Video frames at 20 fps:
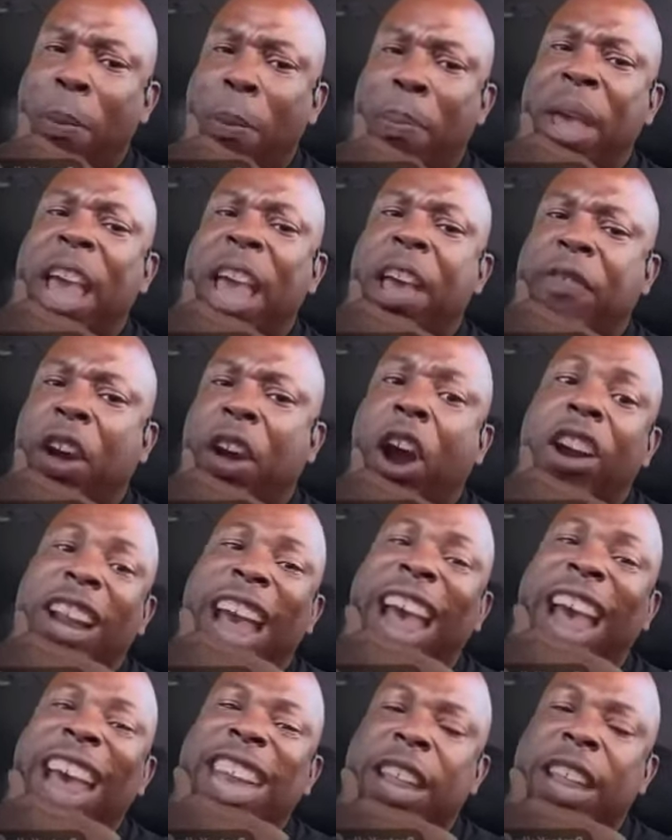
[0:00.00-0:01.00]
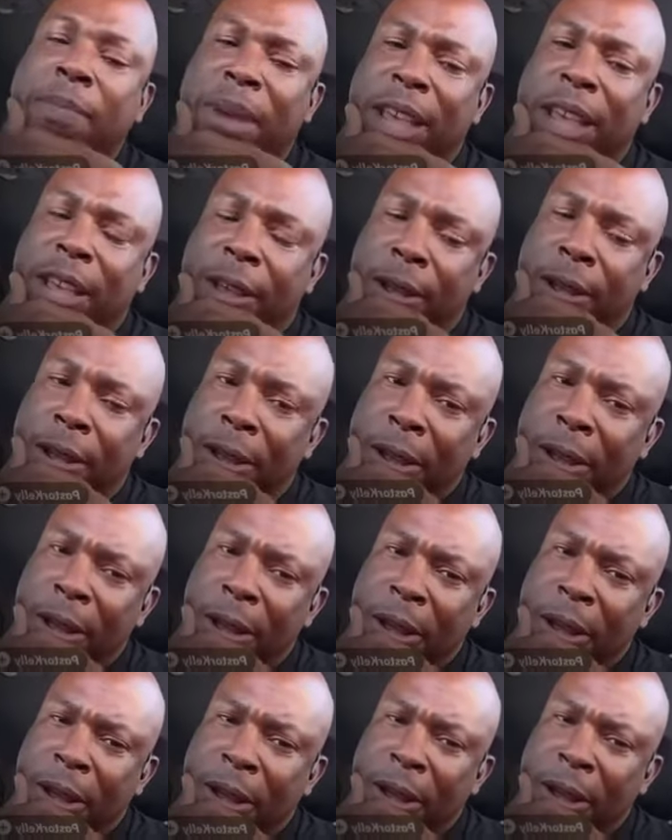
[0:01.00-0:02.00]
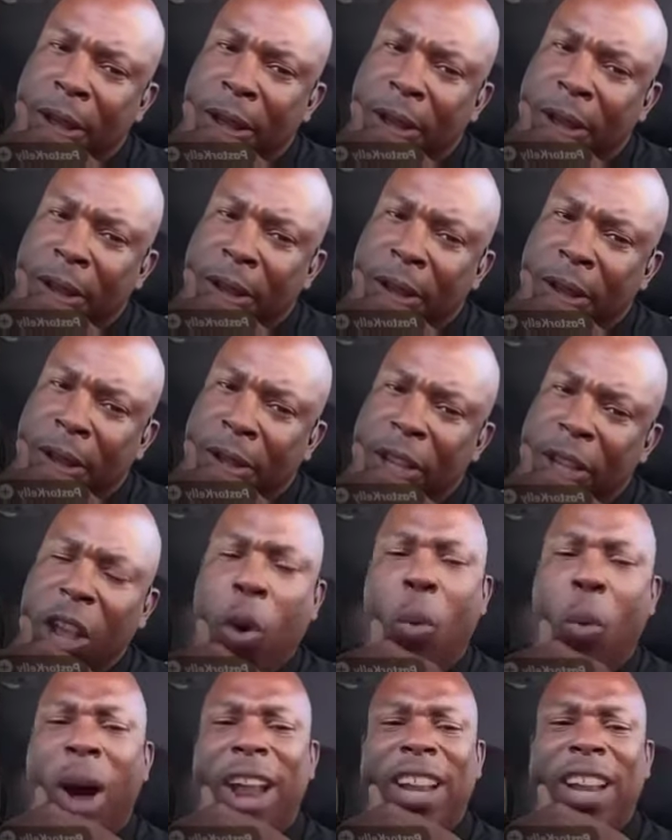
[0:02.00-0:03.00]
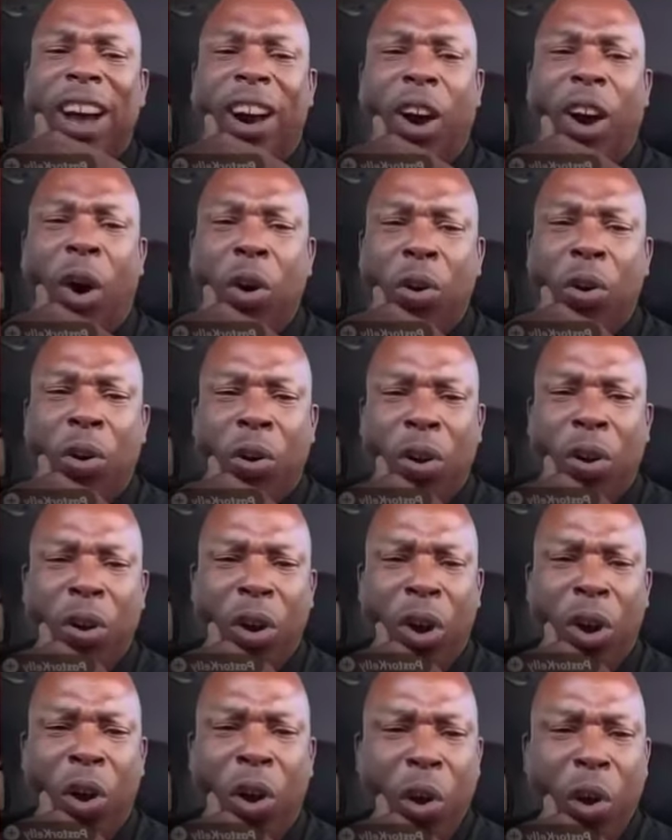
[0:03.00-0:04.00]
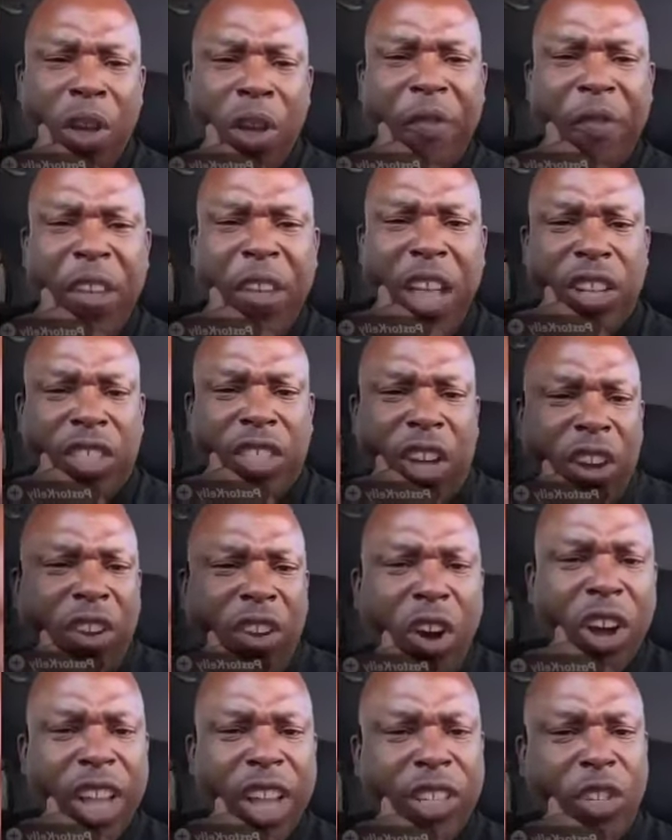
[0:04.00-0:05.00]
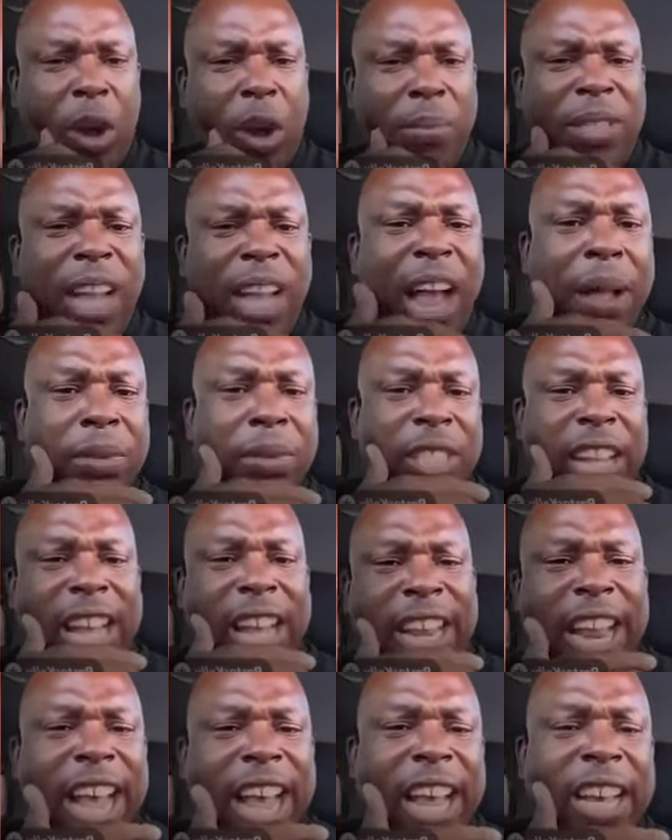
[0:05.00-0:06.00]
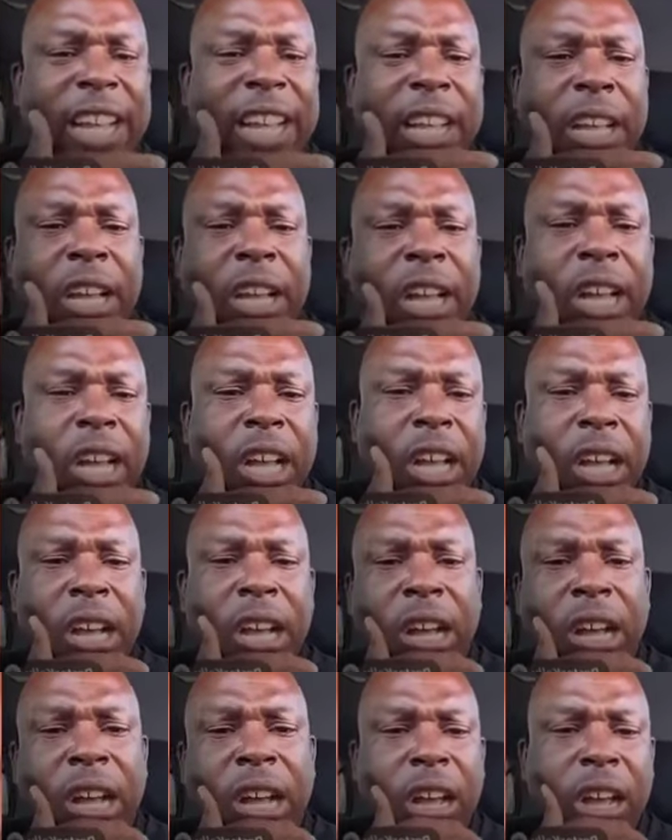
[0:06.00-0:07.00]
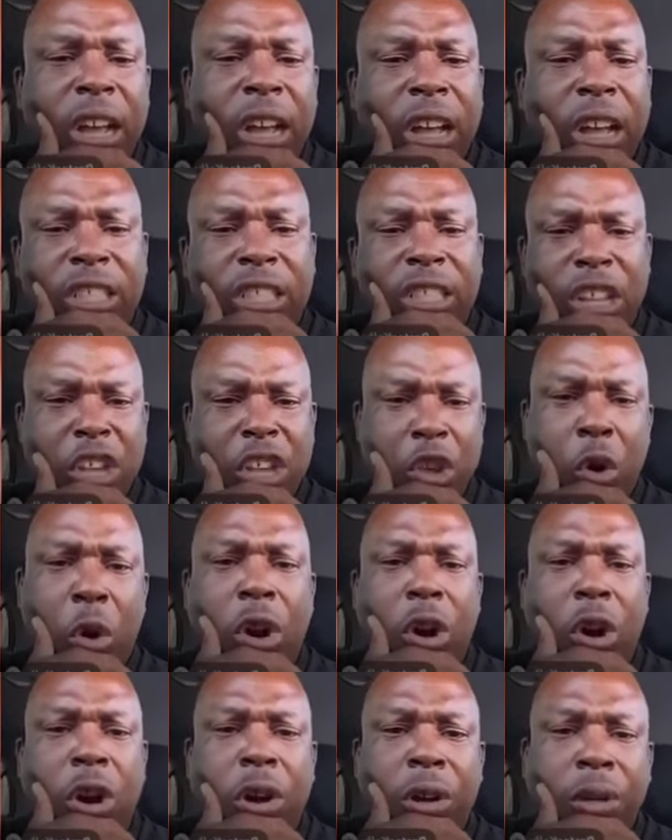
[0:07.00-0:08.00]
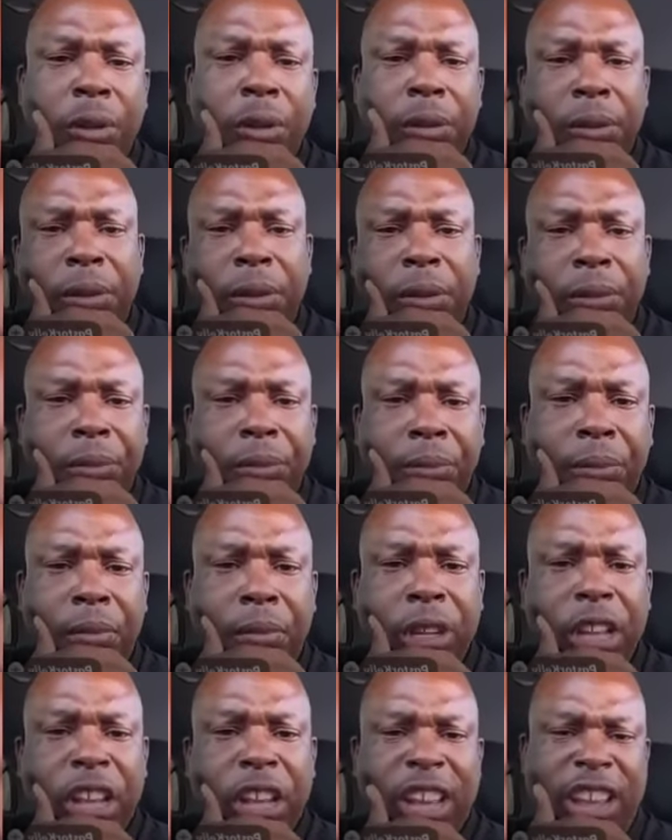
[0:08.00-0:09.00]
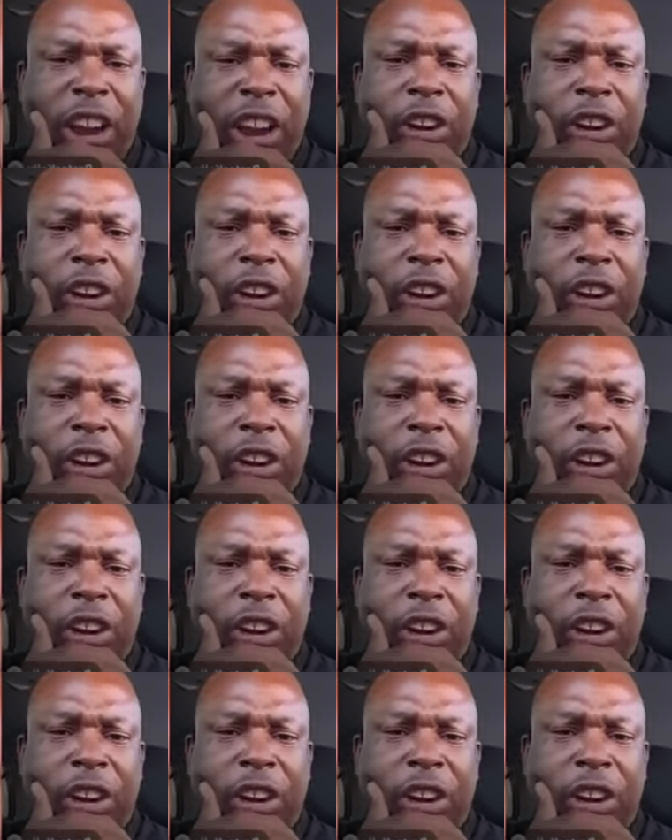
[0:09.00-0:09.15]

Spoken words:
our behavior are the enemy. So you wonder how you feel so lucky sometimes, Jaden. It's a yoke, the